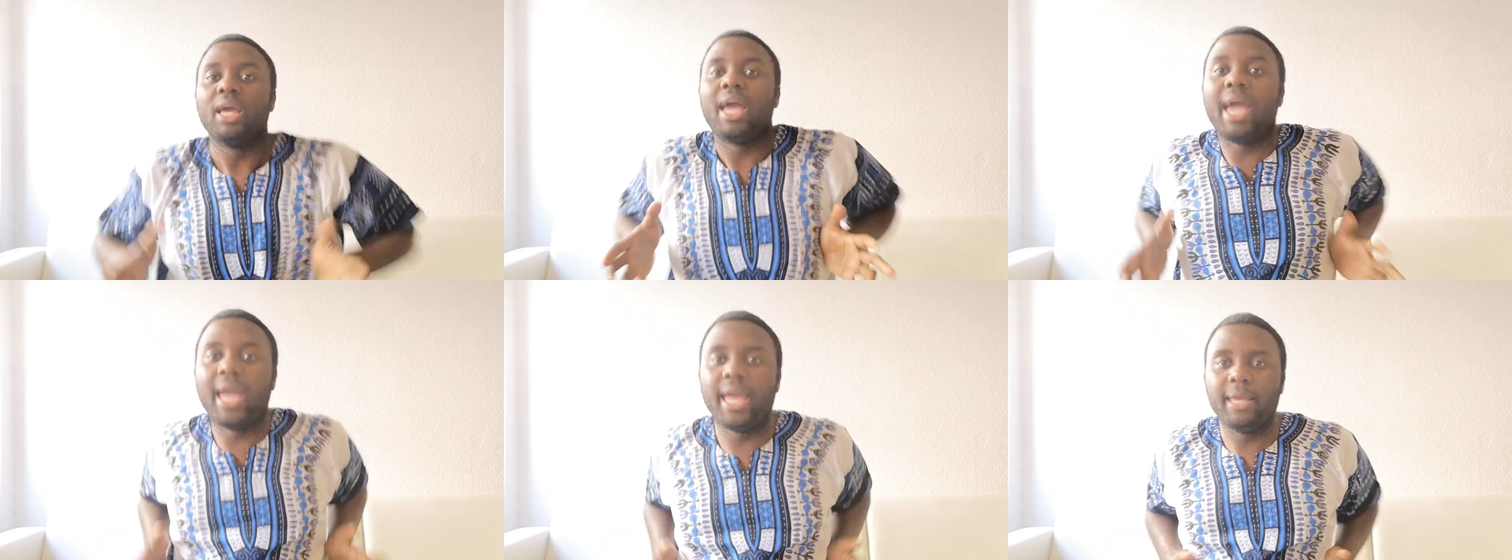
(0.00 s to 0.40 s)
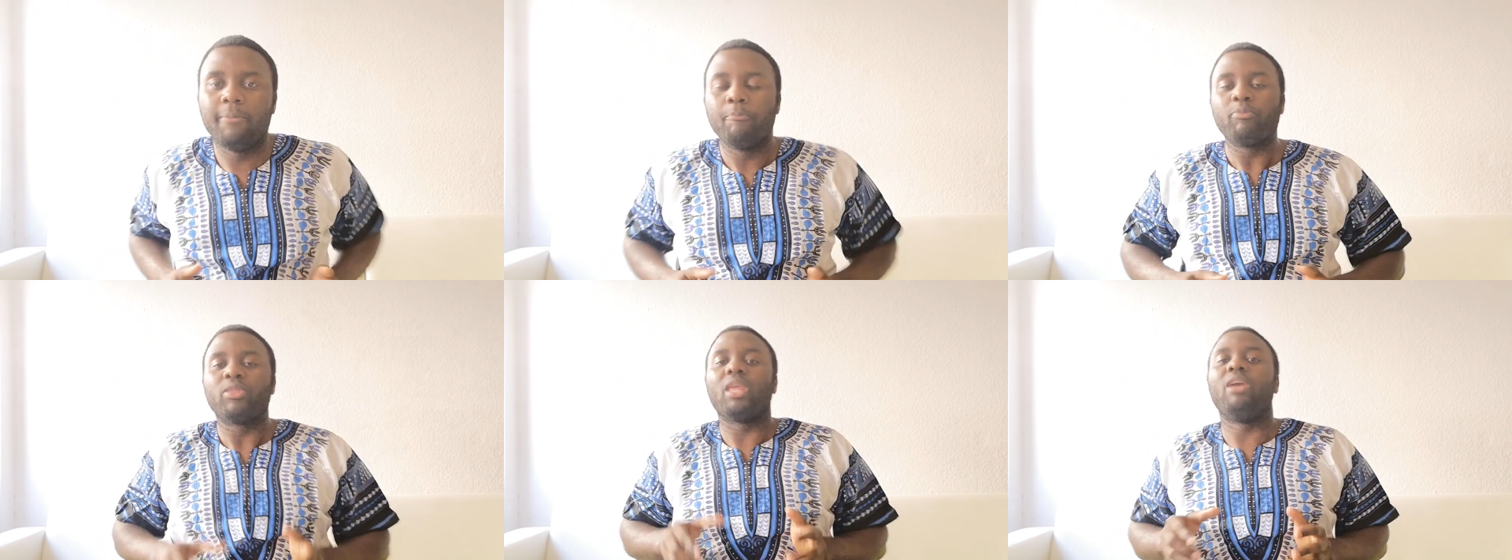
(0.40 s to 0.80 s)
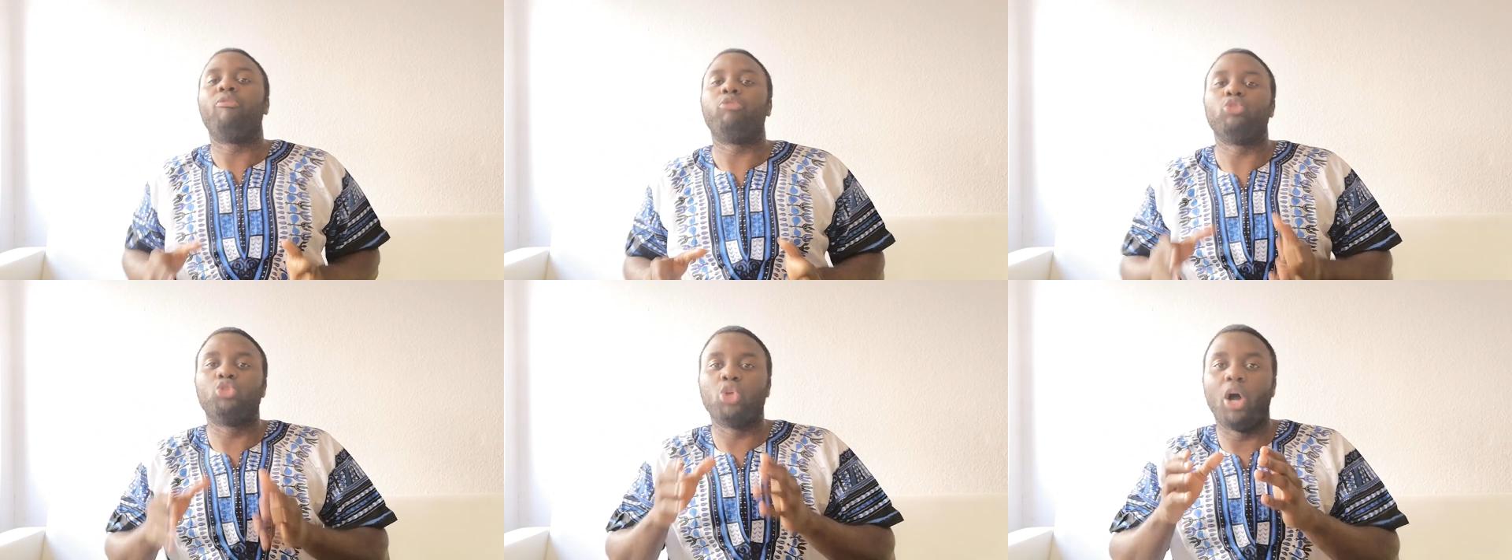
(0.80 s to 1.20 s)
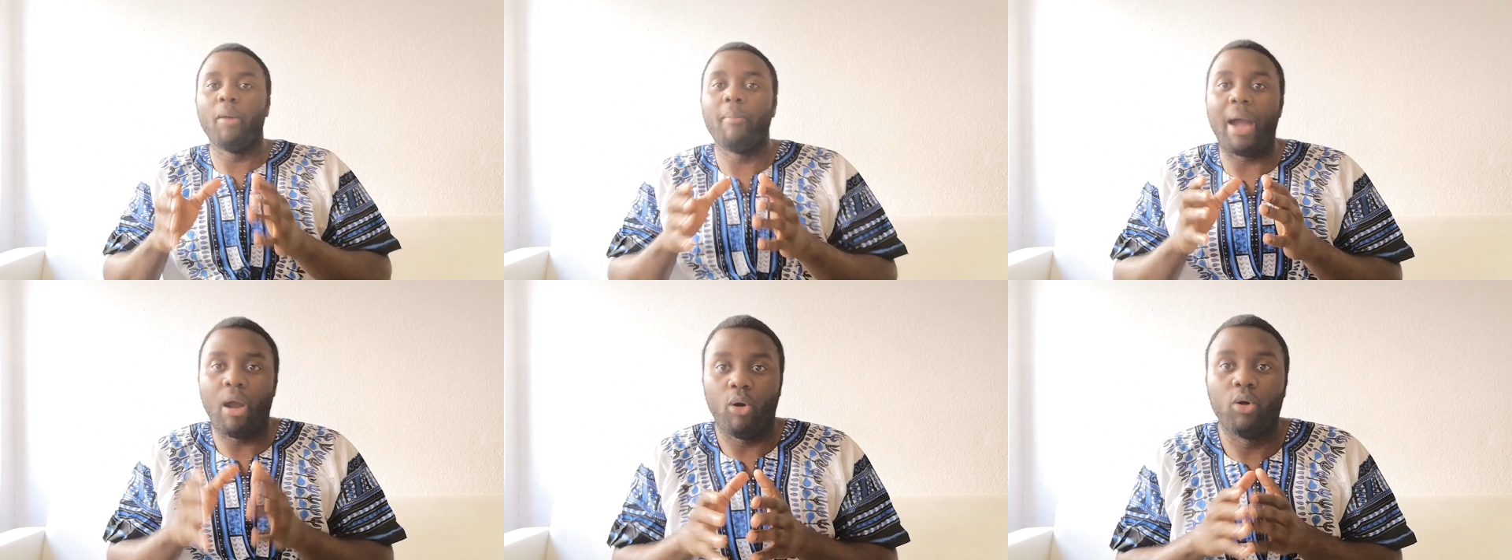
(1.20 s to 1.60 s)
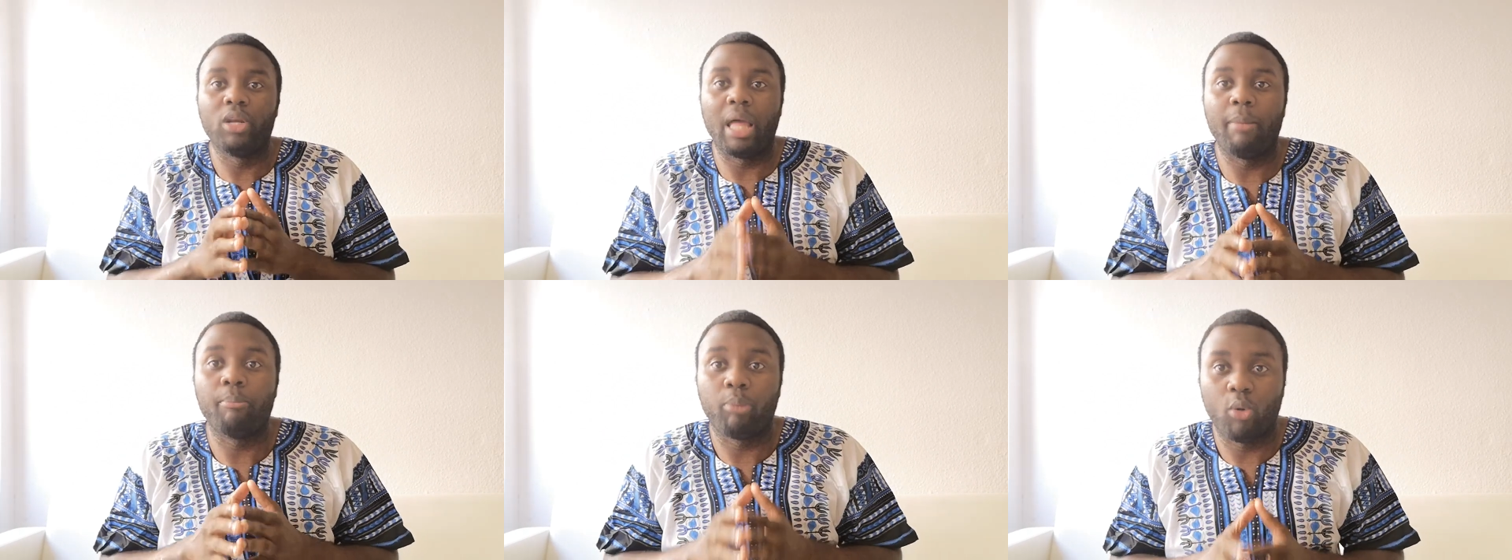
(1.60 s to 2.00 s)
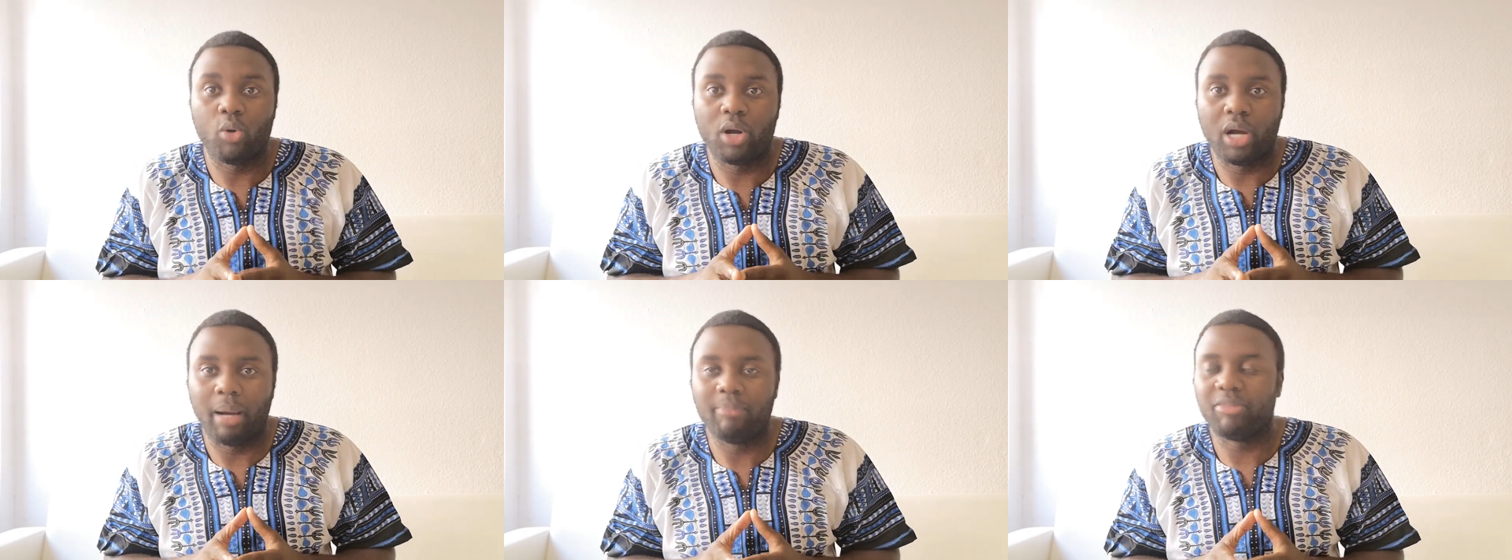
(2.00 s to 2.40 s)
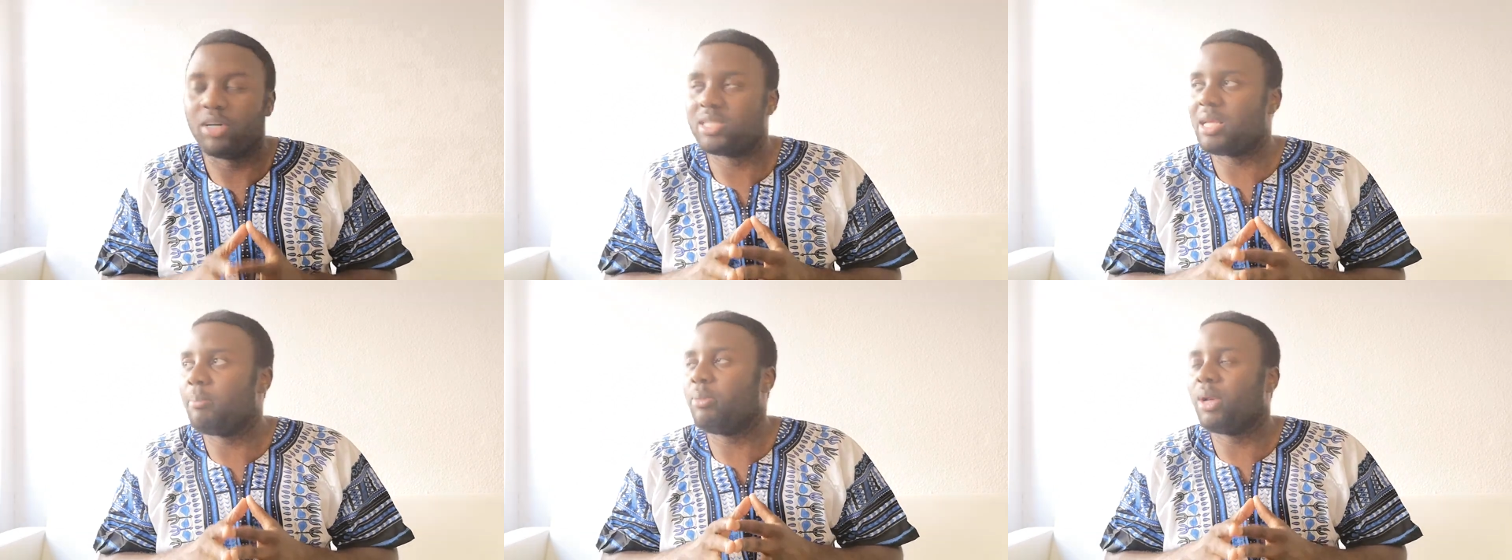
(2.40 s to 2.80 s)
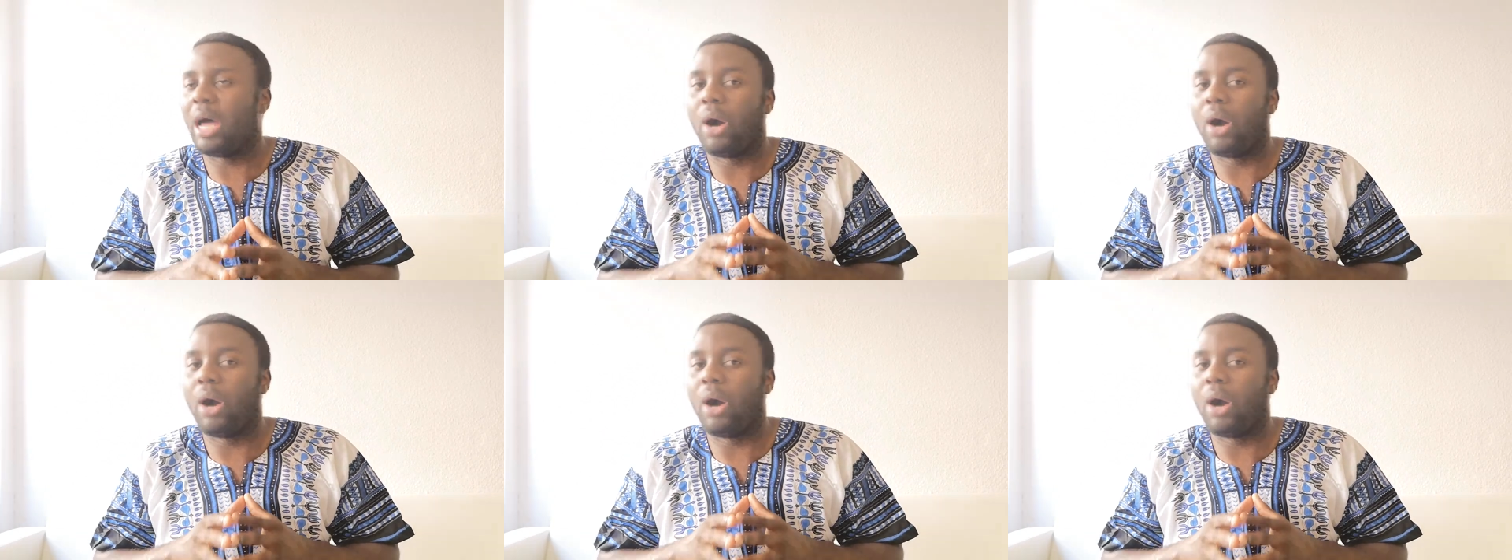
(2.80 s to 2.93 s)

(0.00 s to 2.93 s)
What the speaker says: Hey, if you join my online program, for example,